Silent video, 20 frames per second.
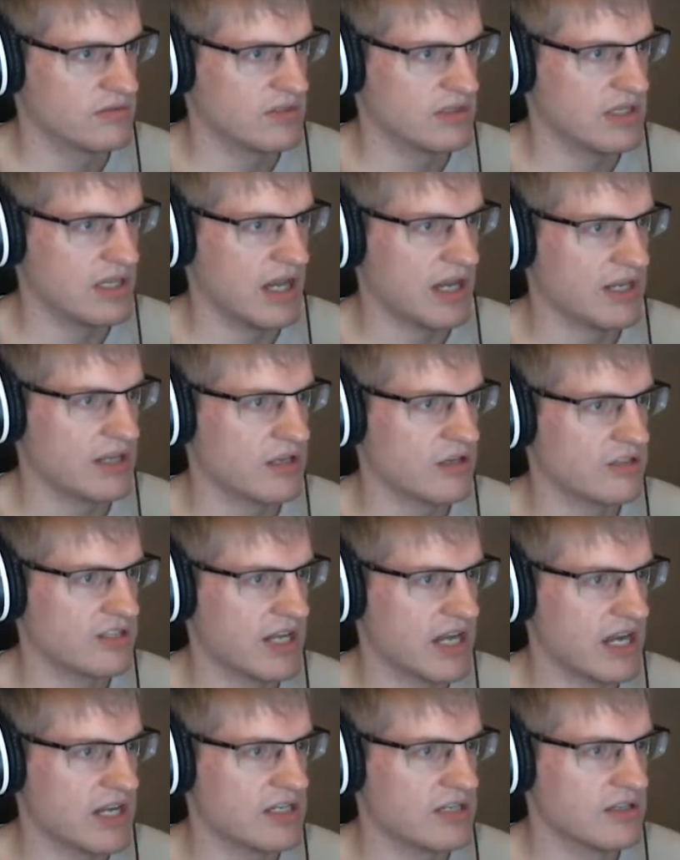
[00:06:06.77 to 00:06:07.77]
Okay, you're
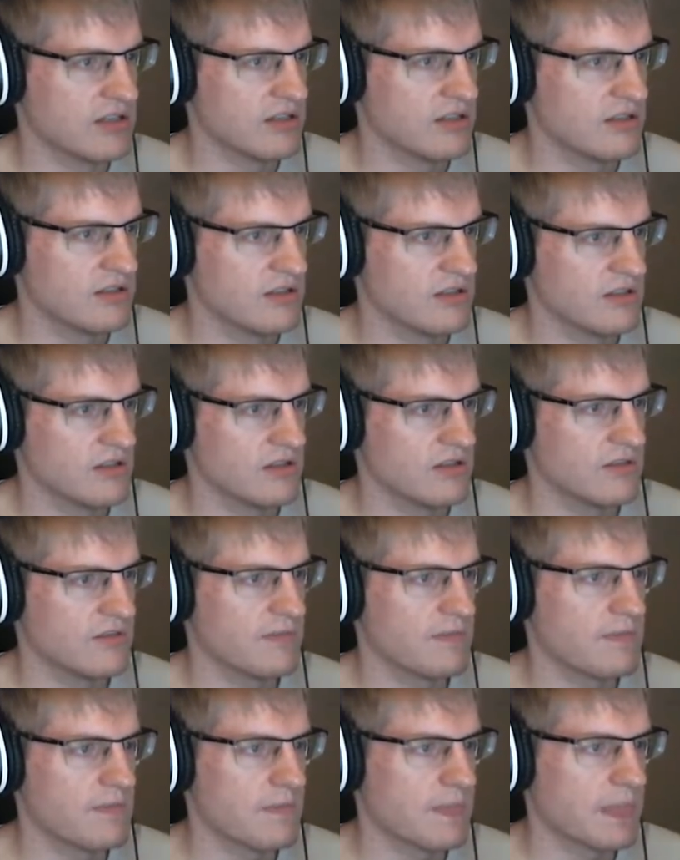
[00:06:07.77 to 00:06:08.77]
dead.
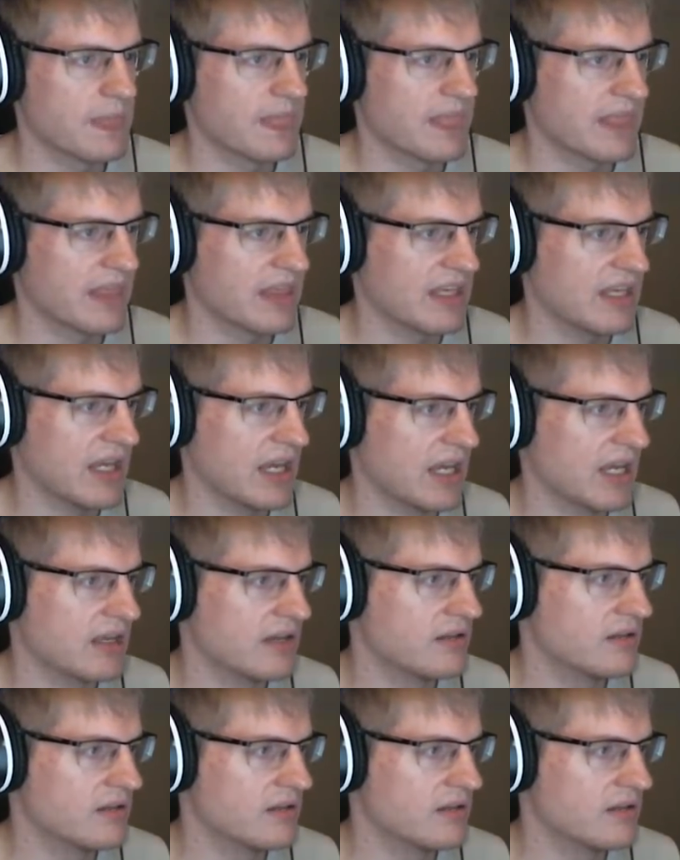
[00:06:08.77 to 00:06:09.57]
Okay.